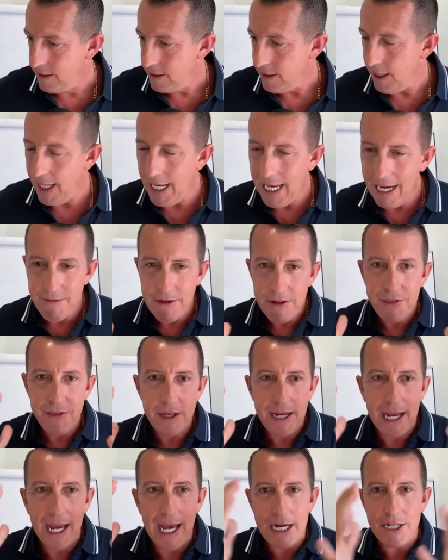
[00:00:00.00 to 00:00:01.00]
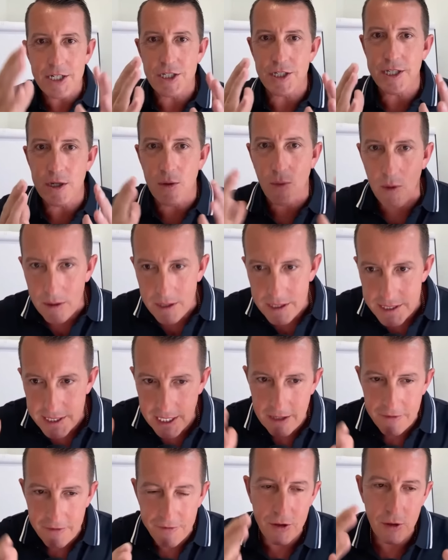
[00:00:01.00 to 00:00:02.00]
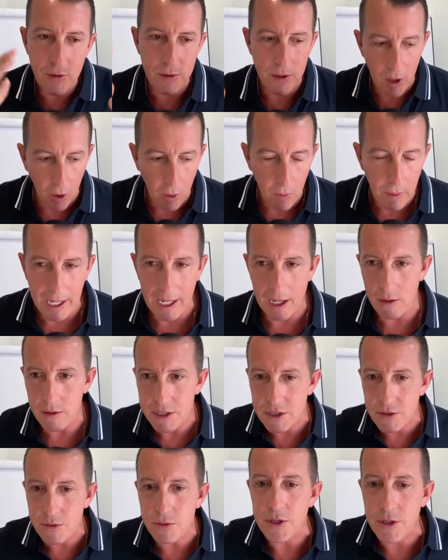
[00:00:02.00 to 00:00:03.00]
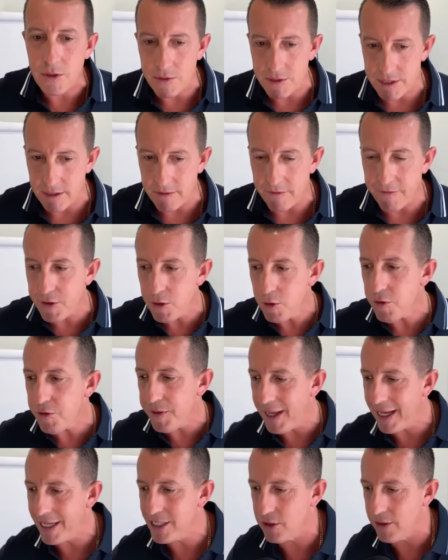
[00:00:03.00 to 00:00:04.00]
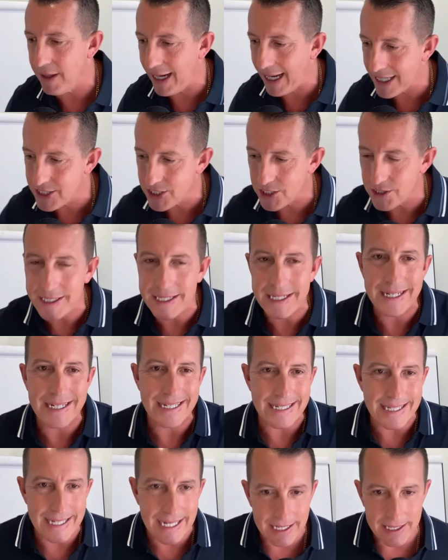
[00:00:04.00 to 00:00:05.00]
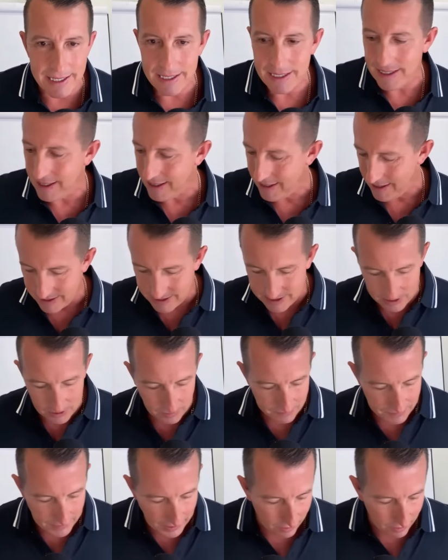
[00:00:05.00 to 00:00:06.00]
Everything actually works if you know how to use it. Few things are actually dead. So, all